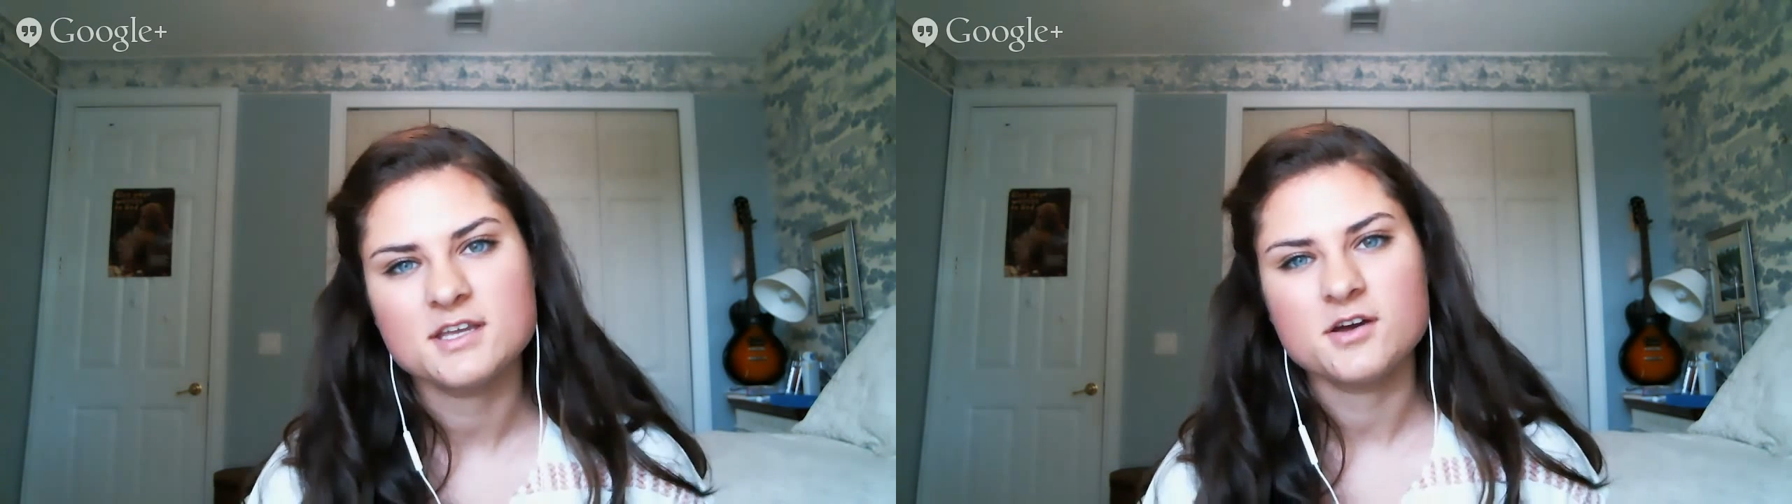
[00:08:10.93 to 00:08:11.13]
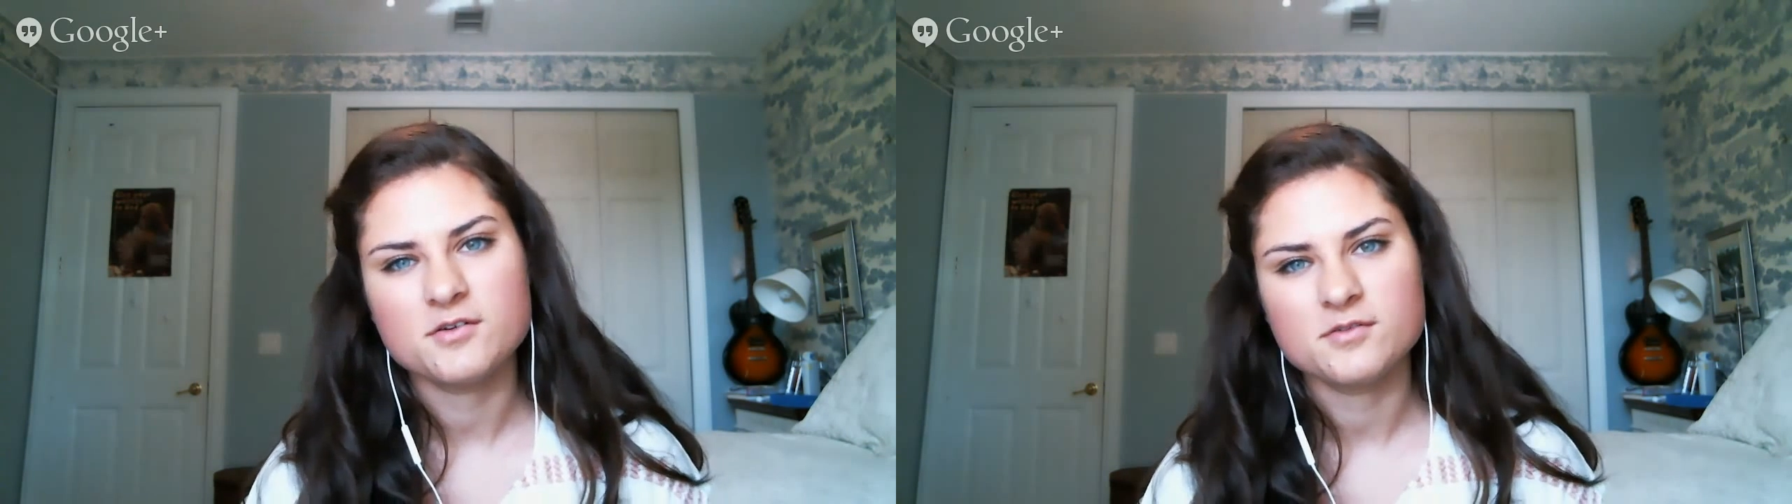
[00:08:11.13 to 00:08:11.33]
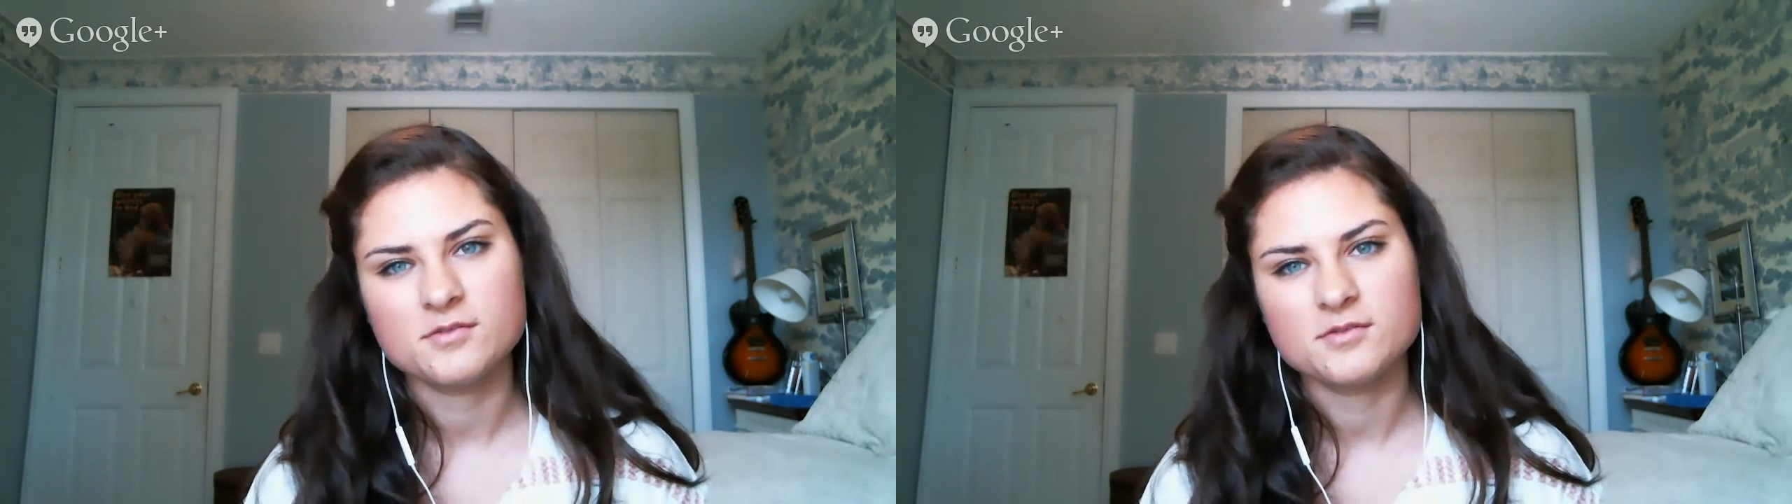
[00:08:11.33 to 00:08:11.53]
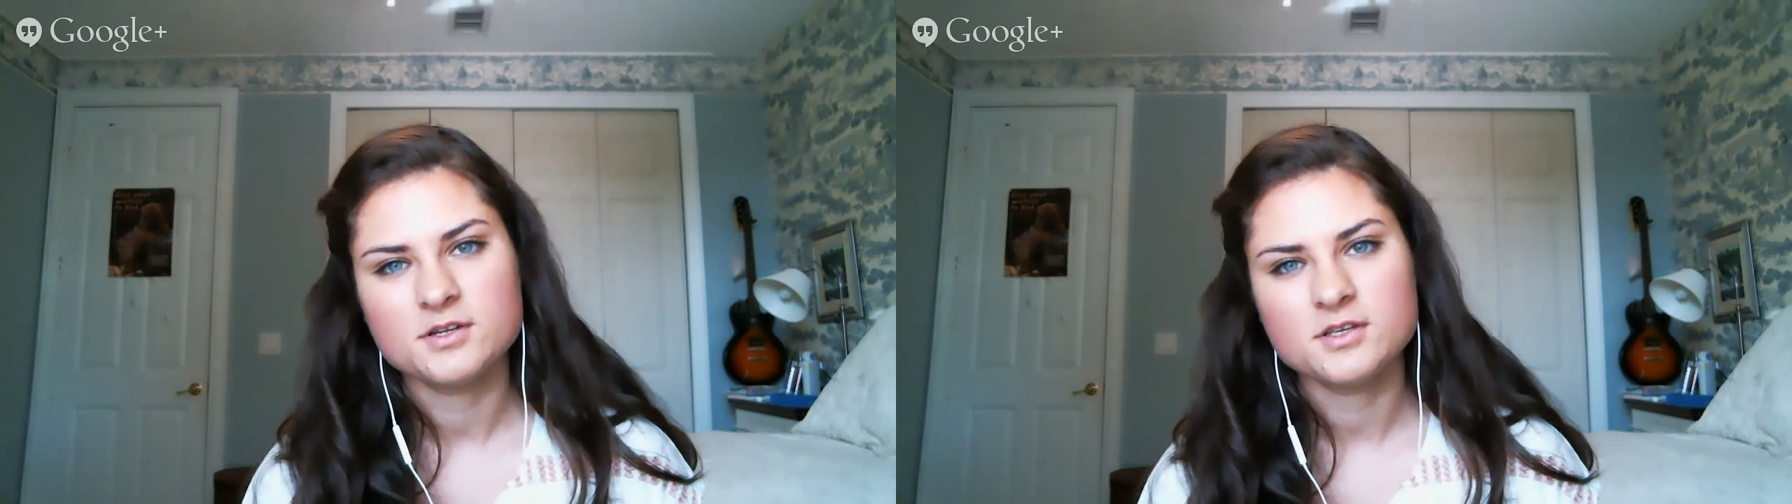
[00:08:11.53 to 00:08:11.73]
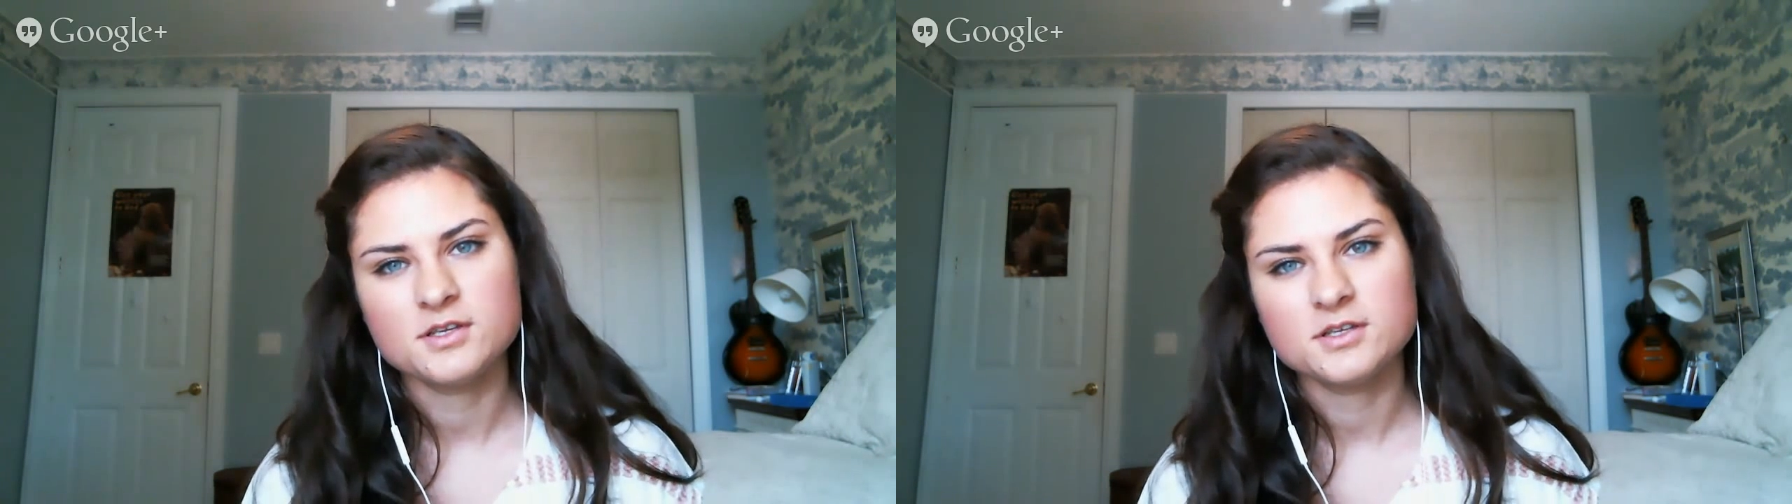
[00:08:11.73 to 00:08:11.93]
you know,
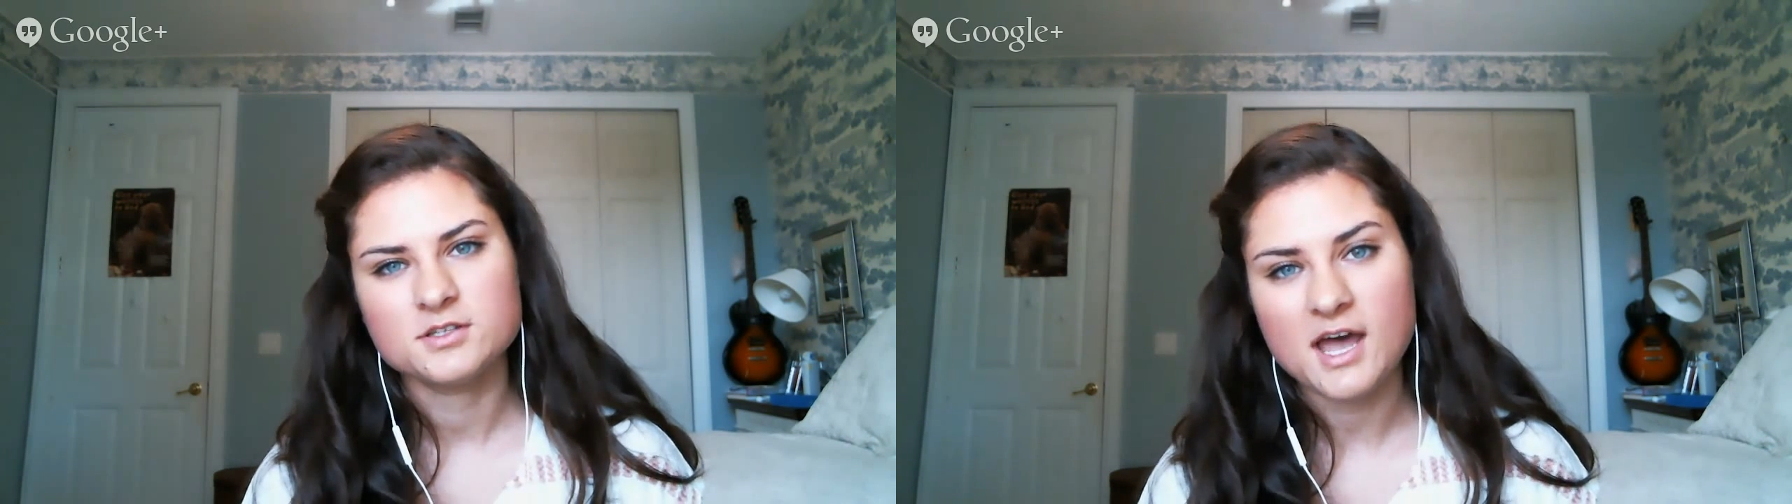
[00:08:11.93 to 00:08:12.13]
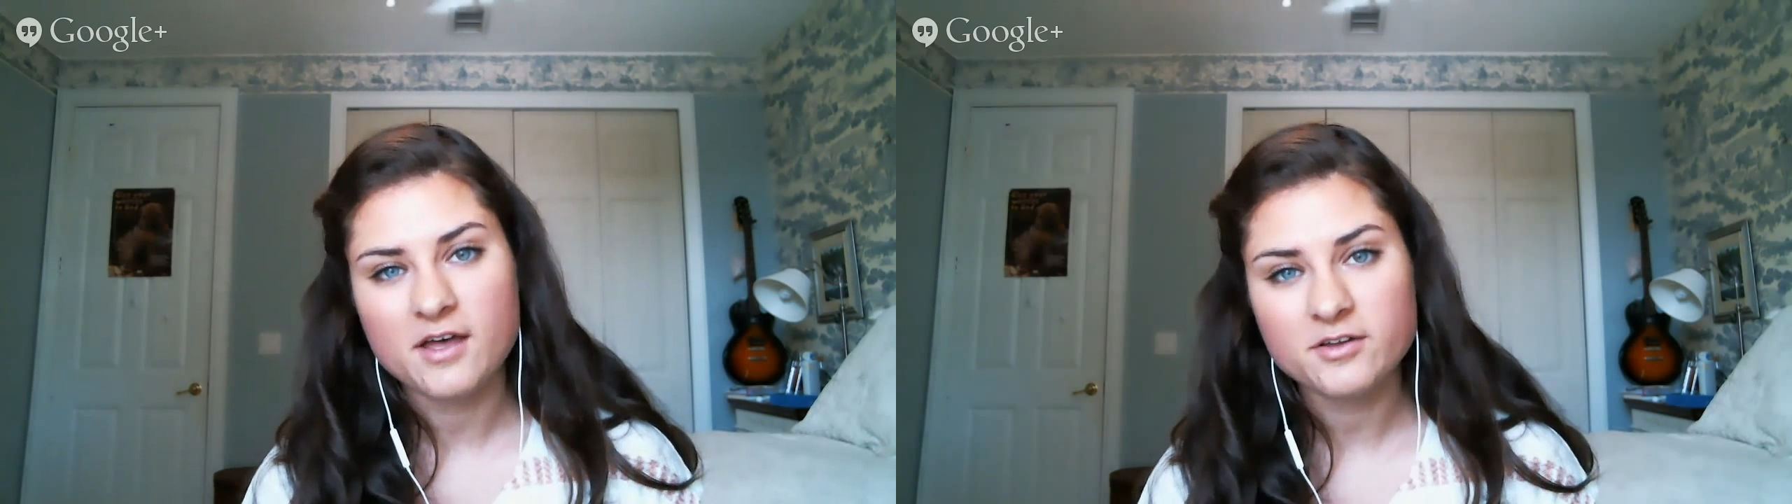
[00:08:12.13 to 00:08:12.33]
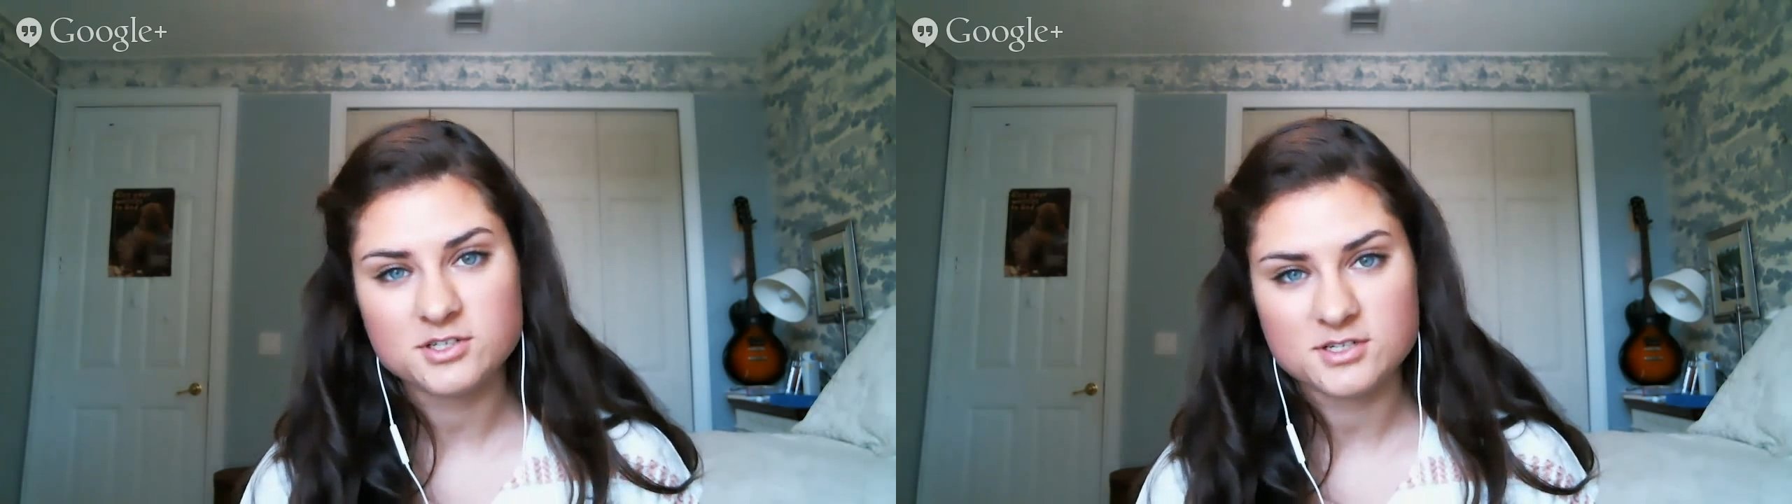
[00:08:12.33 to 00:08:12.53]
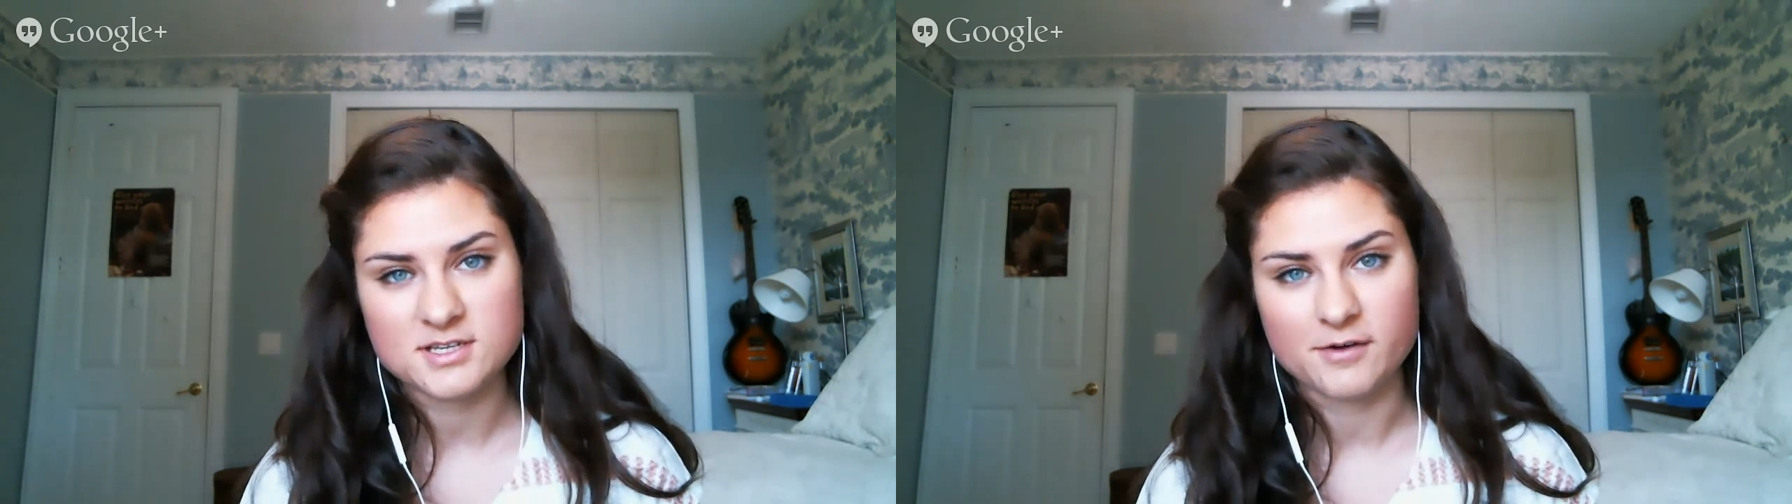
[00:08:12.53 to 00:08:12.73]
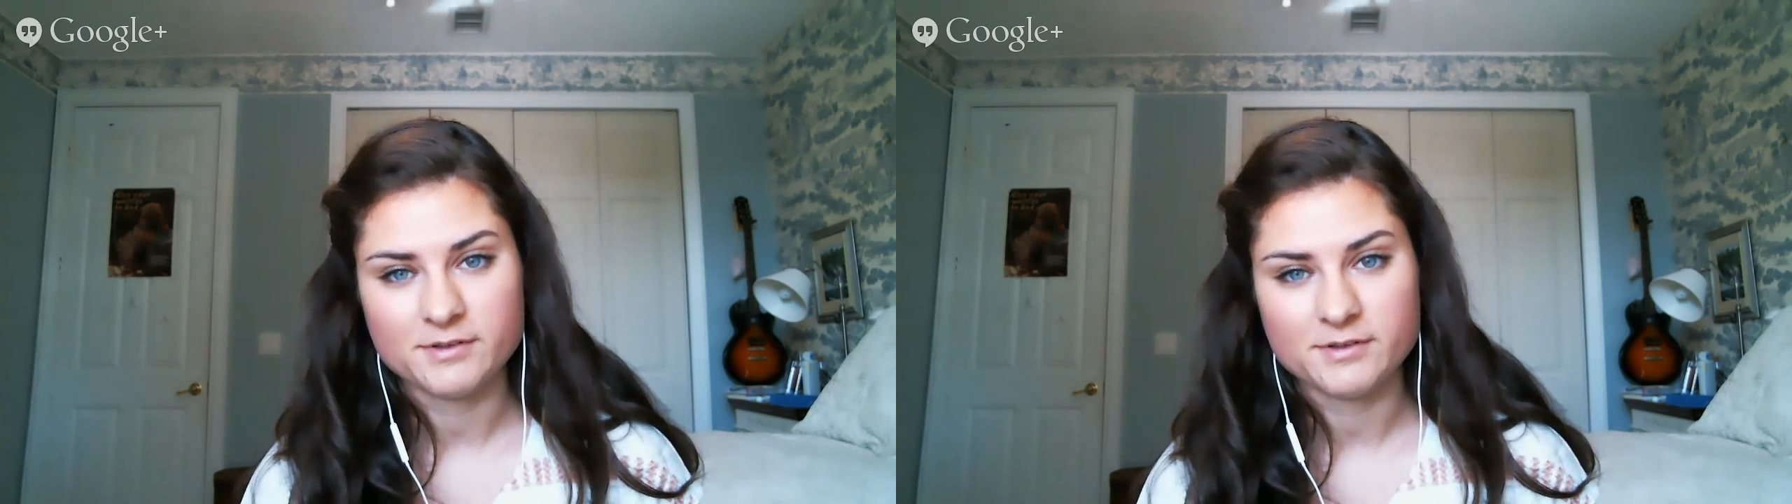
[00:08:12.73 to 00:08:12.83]
challenge yourself.